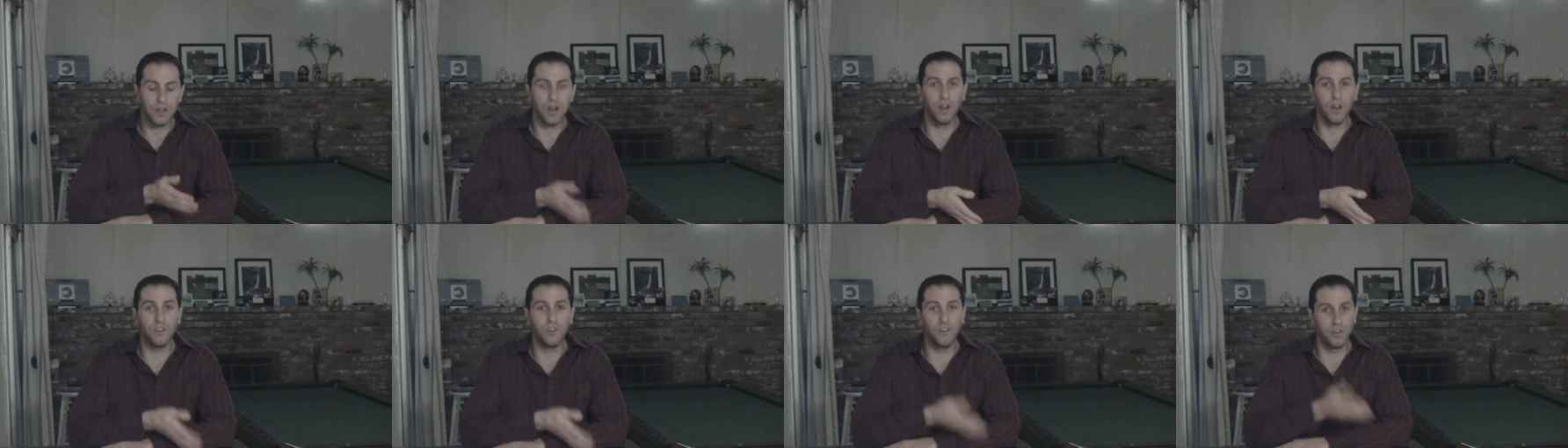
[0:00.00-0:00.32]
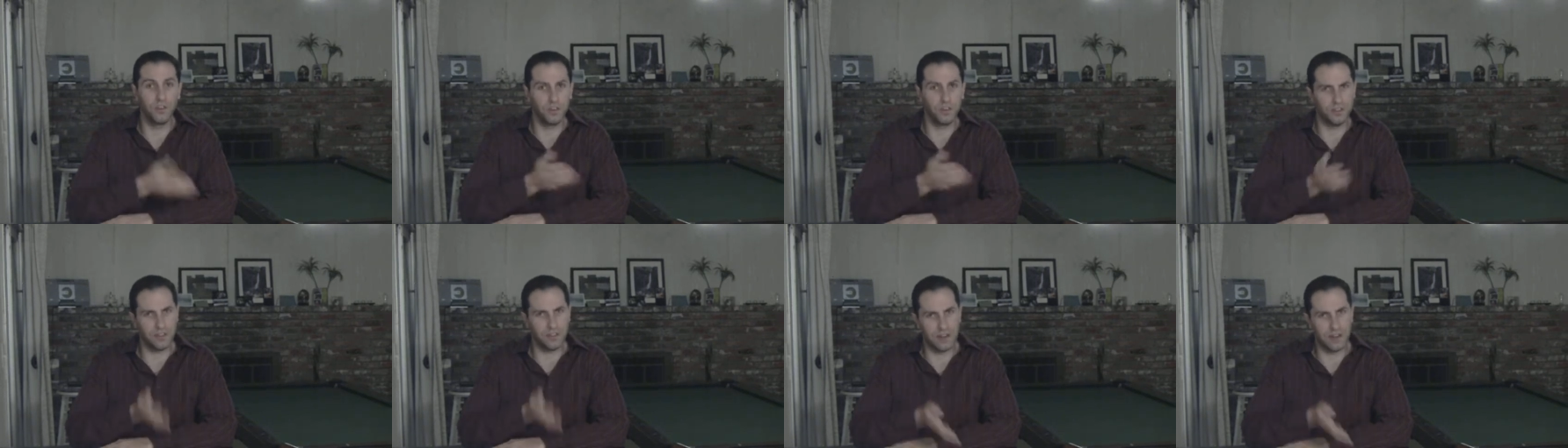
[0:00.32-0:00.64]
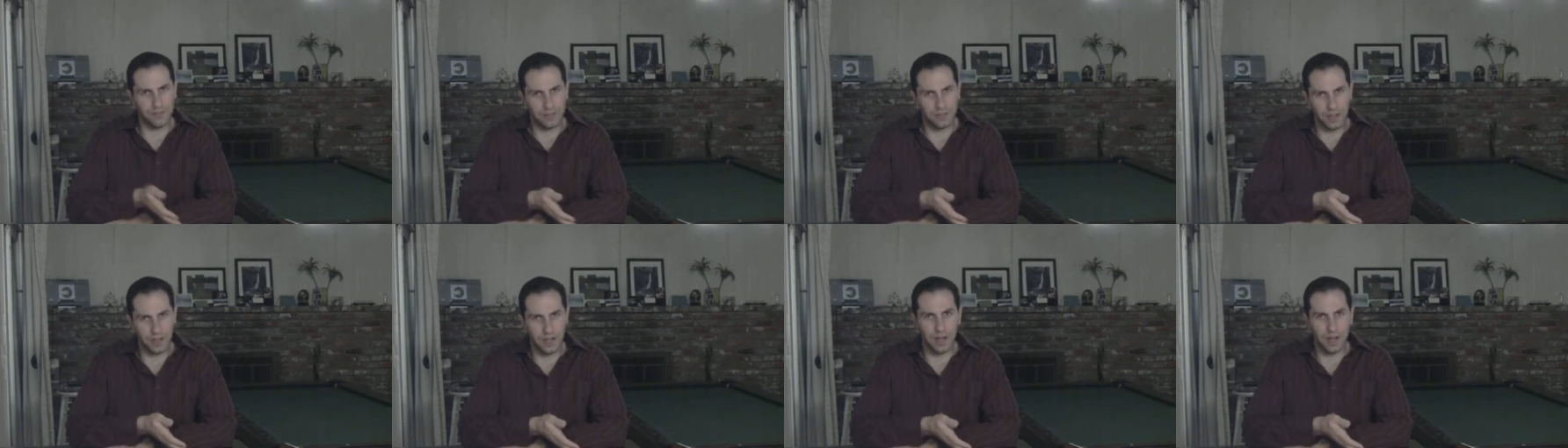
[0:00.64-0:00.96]
Also doesn't
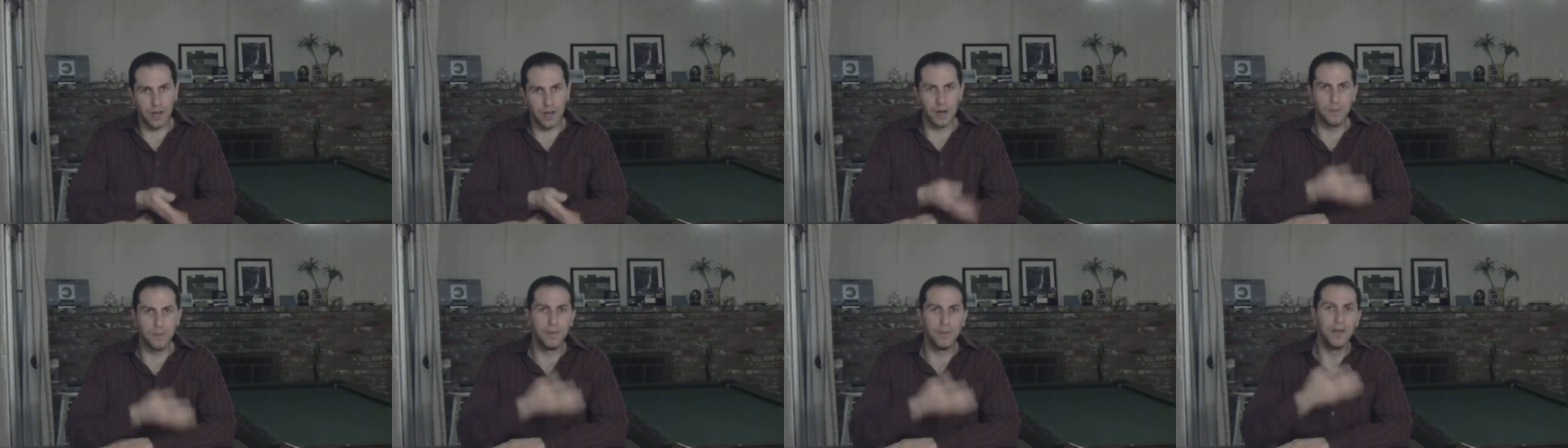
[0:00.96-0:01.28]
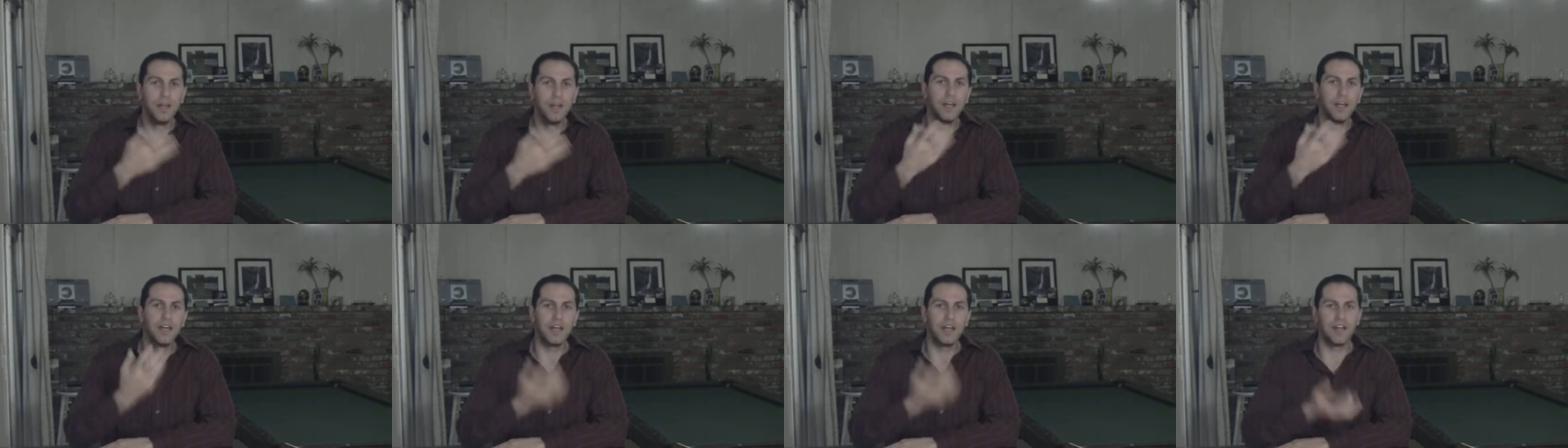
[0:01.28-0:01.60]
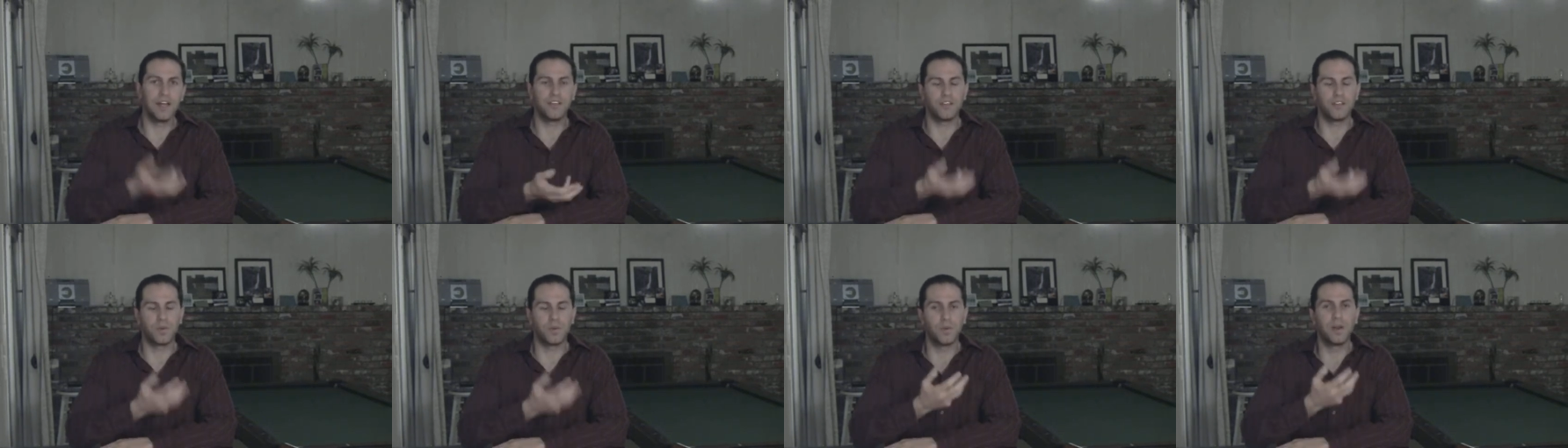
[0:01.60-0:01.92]
have the hum.
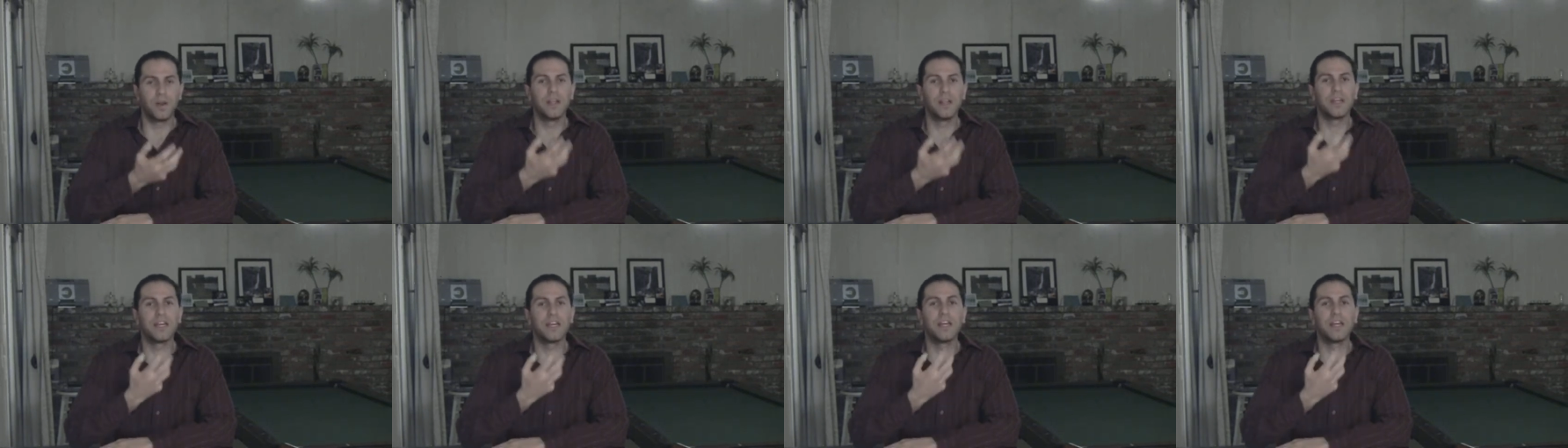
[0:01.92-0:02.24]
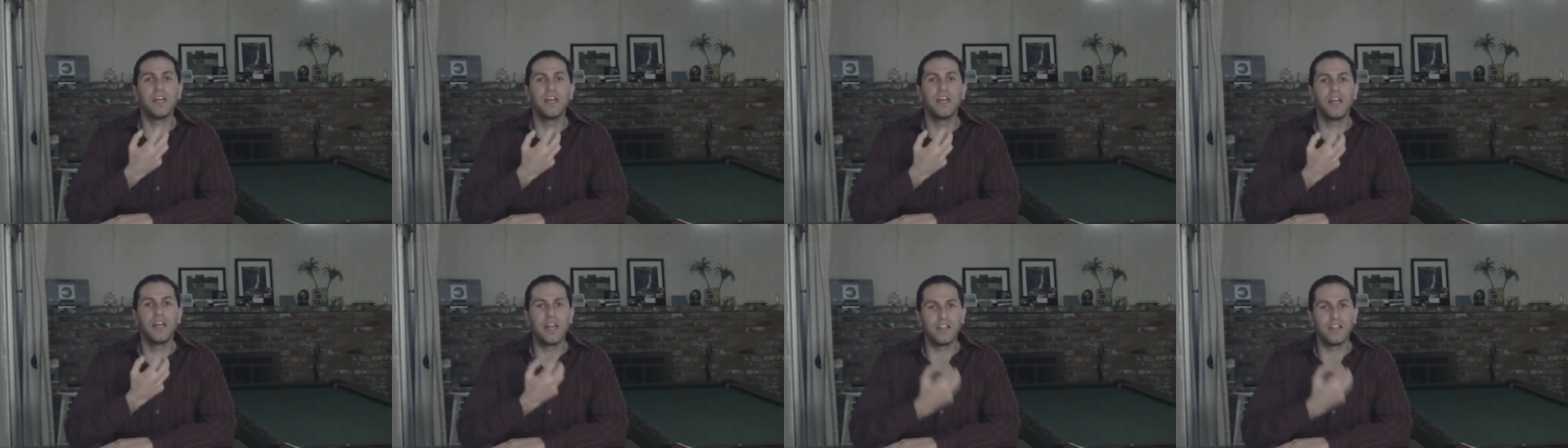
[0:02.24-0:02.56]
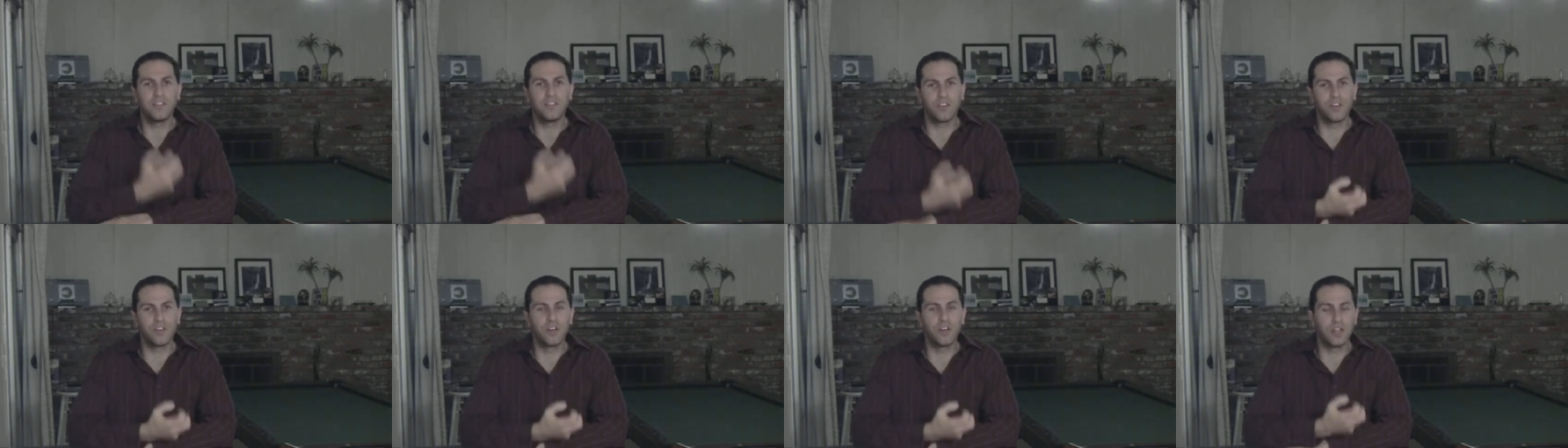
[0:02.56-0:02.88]
It's
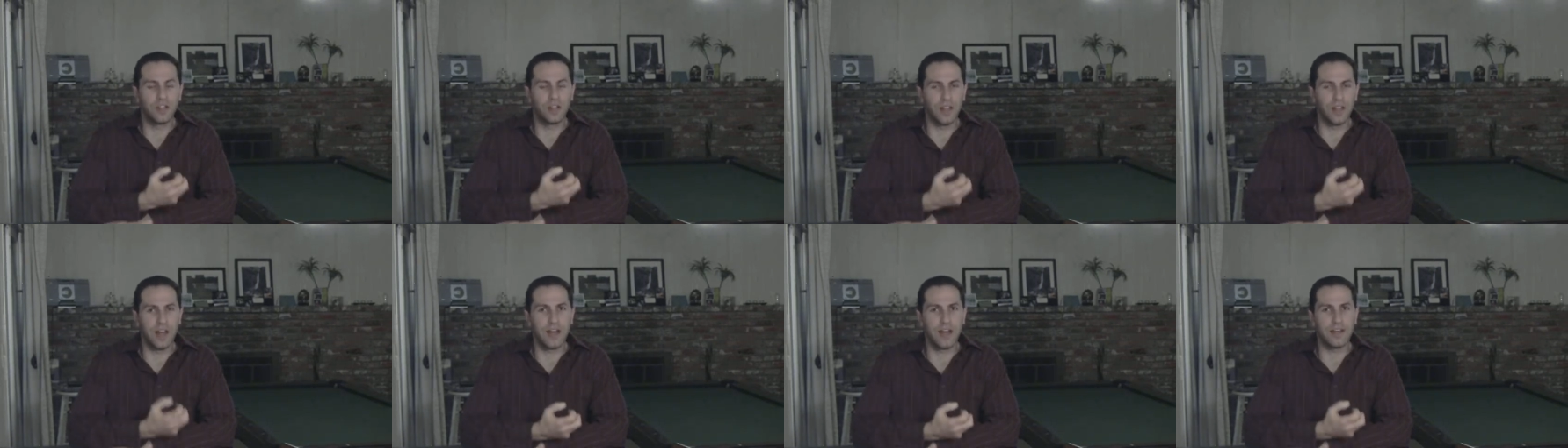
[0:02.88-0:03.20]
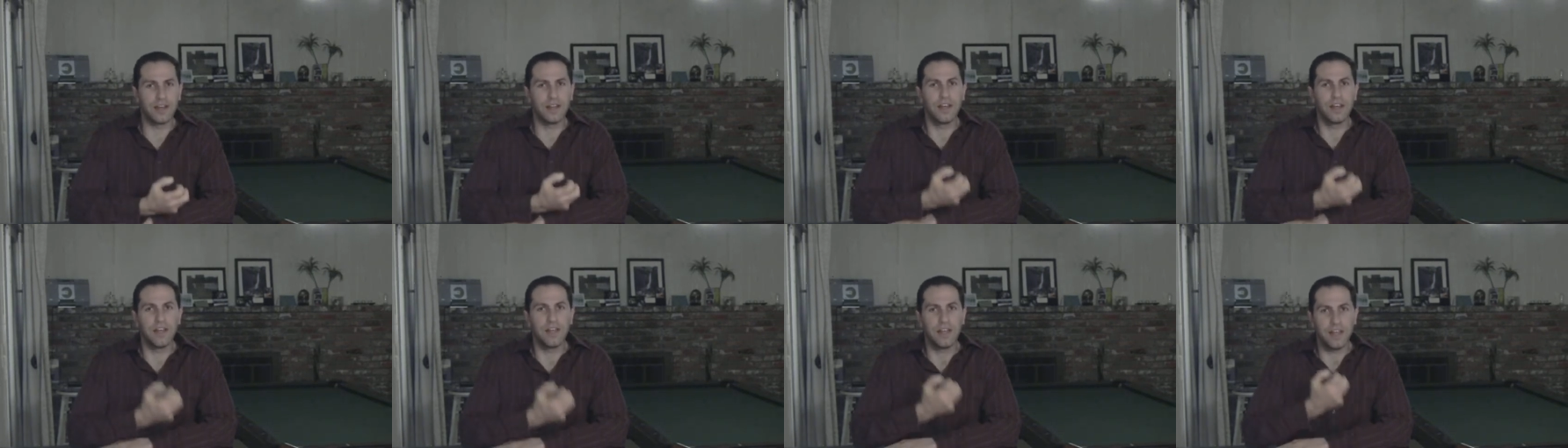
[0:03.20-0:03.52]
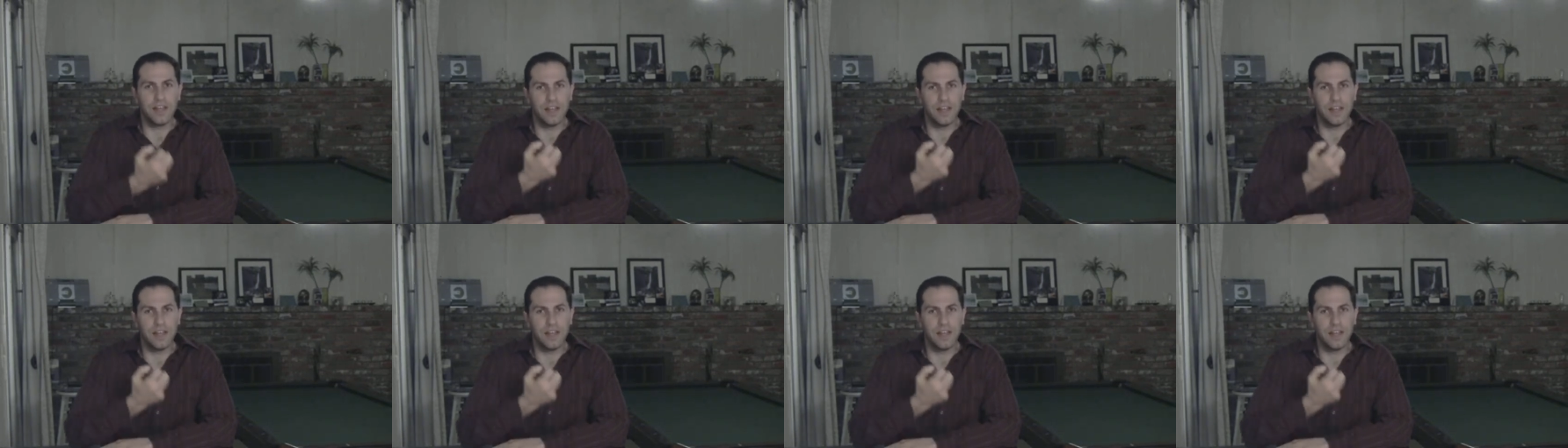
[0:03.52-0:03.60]
a good light.